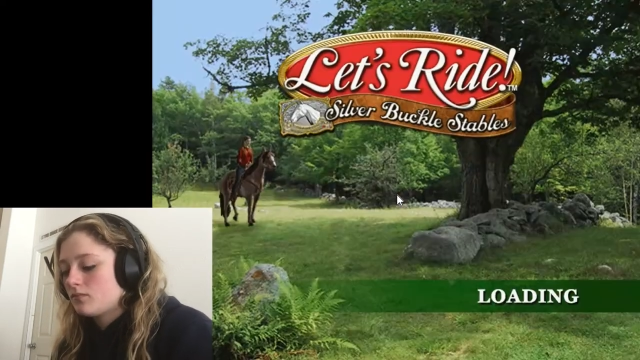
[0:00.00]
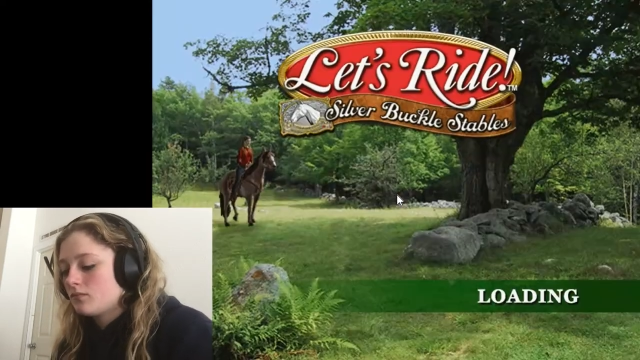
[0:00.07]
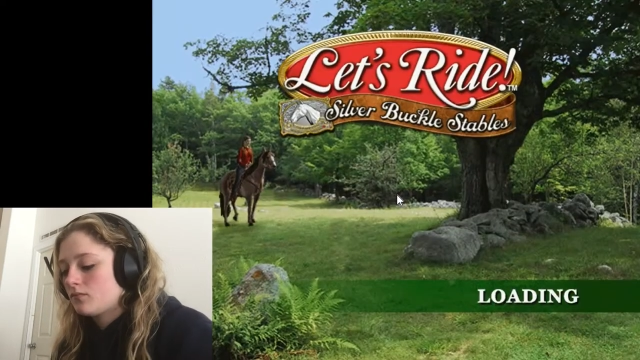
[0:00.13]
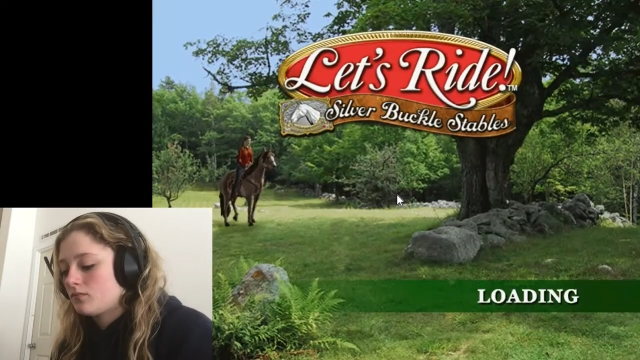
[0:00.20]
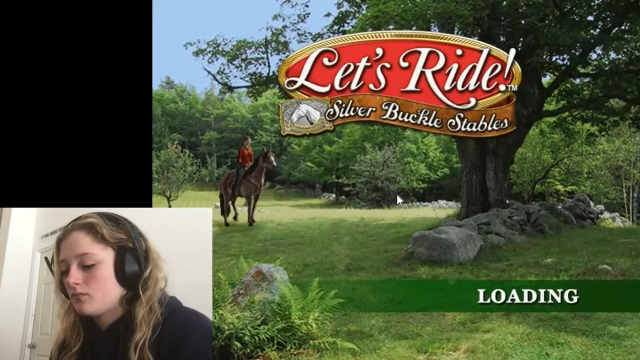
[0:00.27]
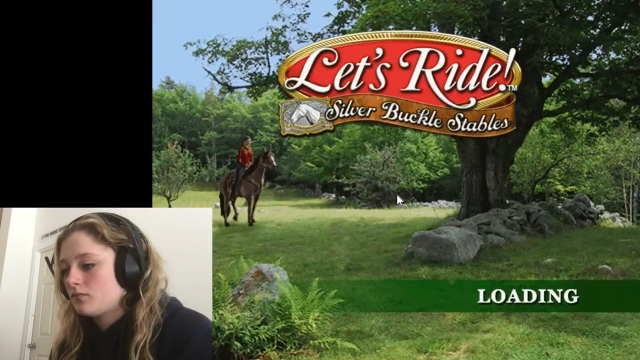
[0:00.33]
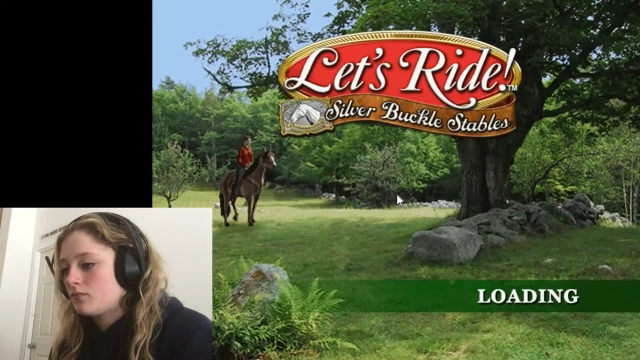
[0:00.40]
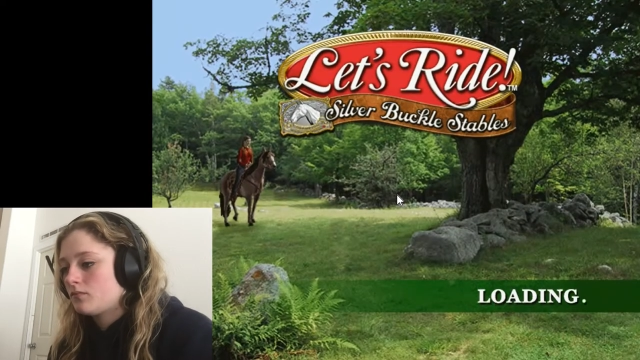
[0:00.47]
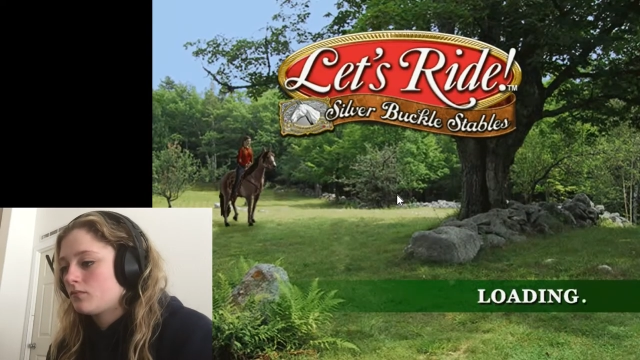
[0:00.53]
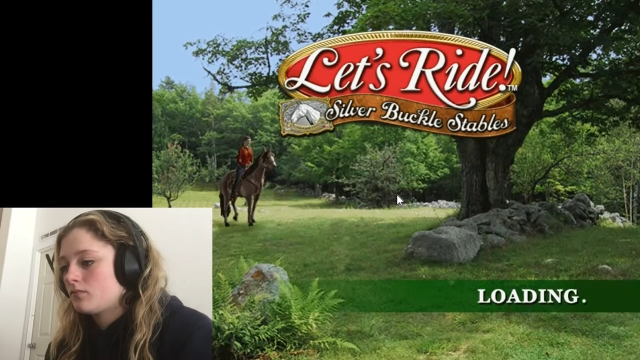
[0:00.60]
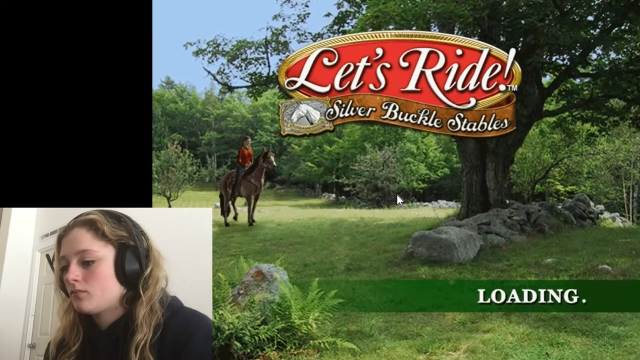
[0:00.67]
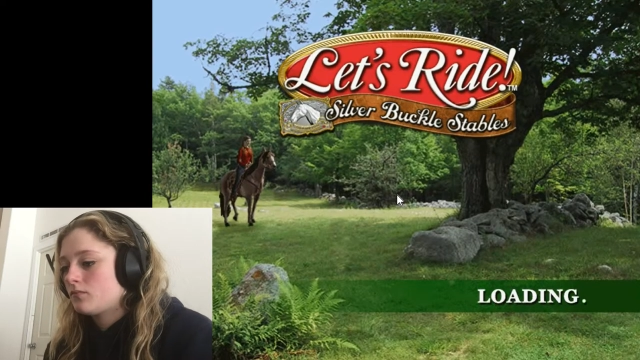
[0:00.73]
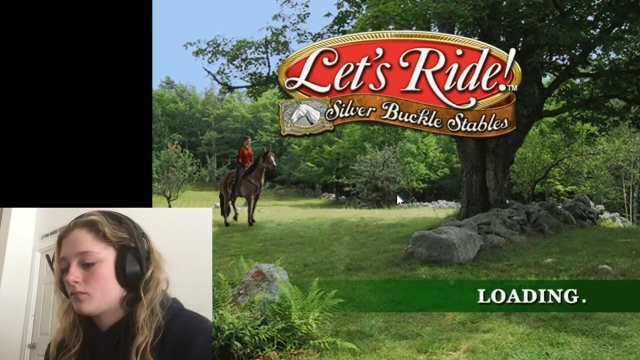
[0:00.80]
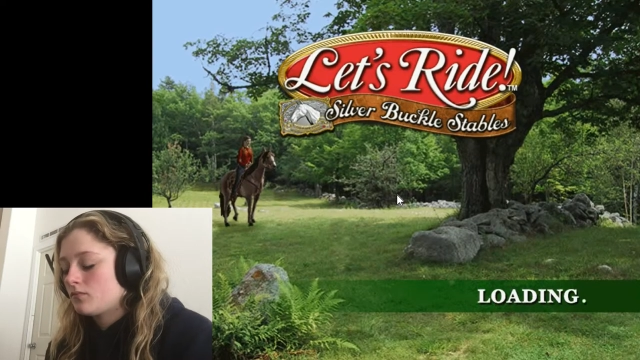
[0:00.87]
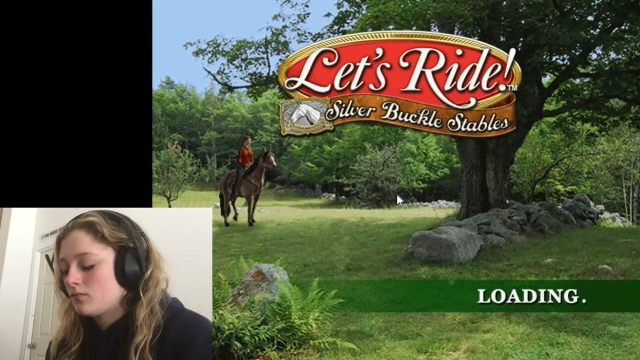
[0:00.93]

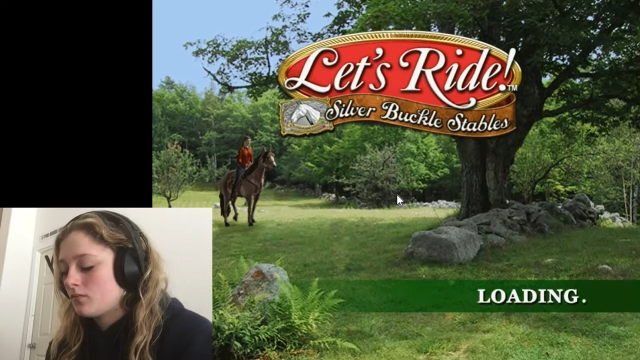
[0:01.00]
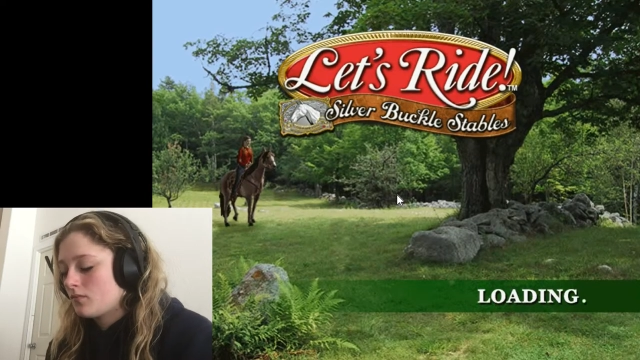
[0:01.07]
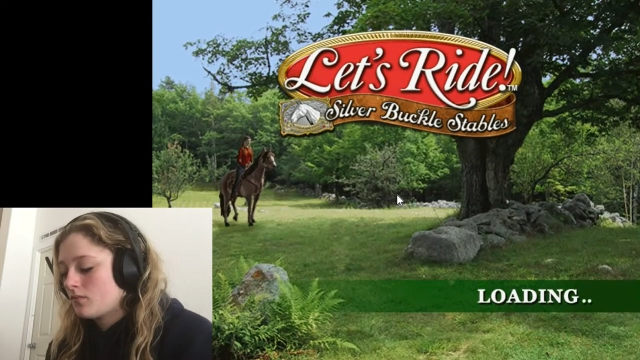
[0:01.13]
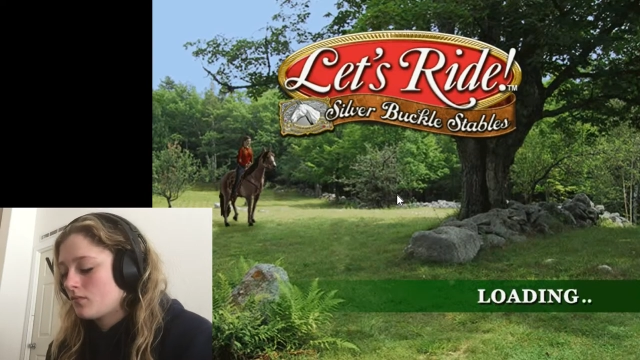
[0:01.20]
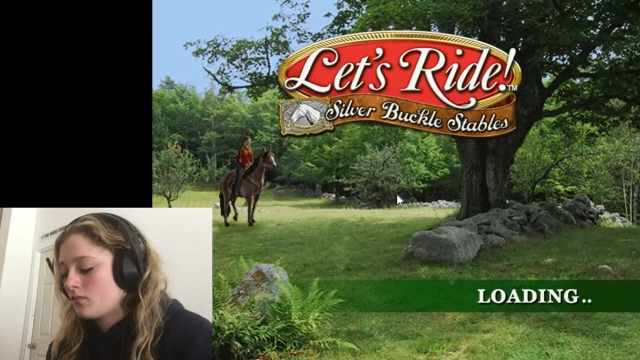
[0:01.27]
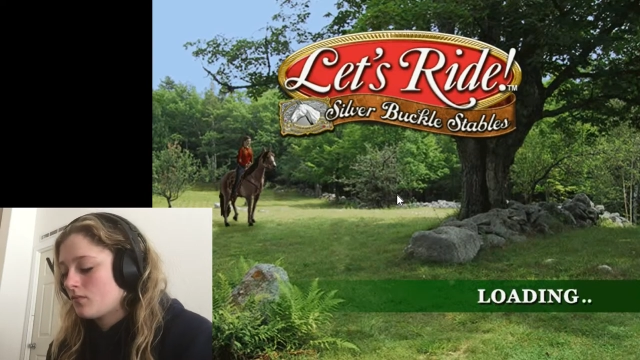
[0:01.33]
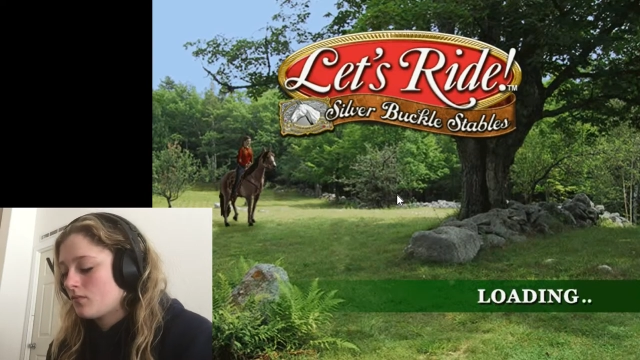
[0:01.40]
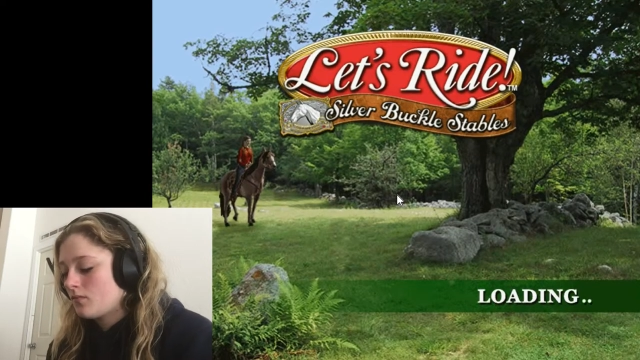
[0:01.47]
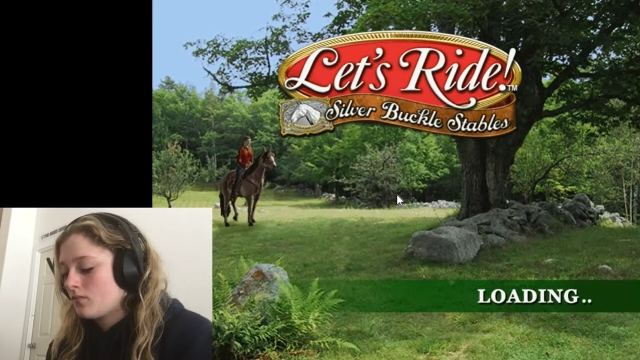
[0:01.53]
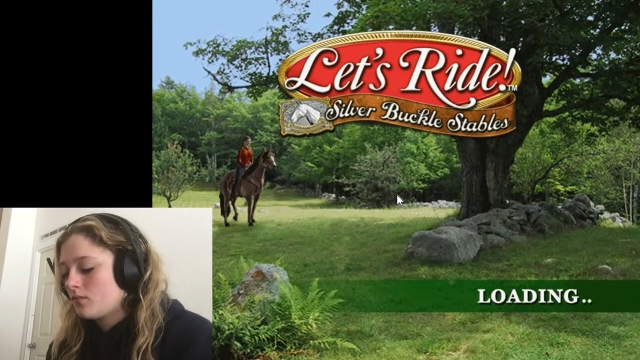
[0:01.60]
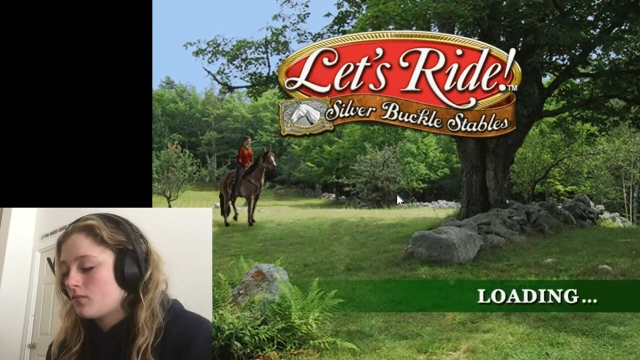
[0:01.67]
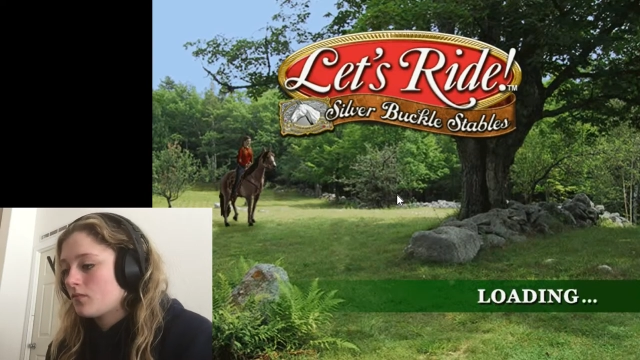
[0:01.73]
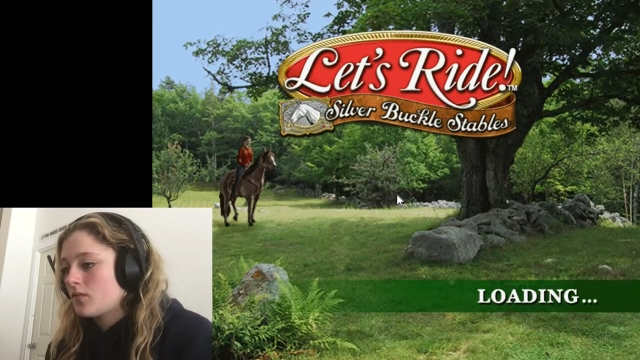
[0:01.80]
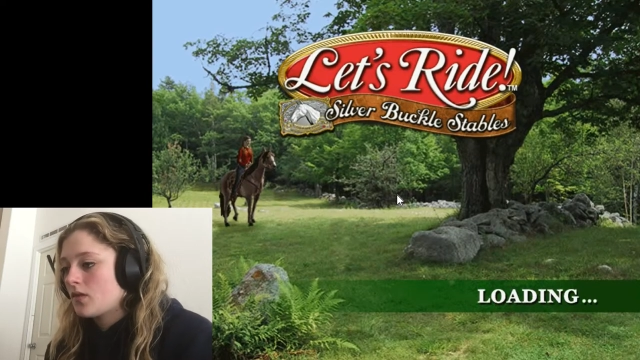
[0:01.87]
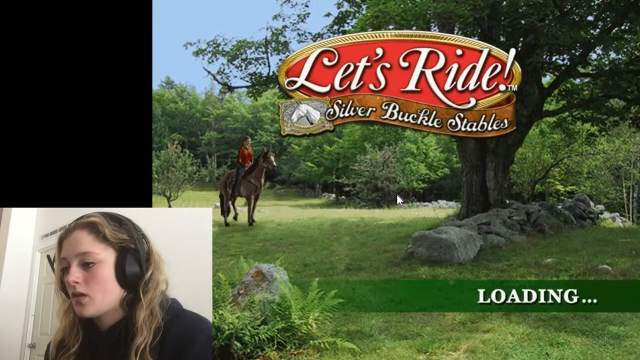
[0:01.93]
[no speech]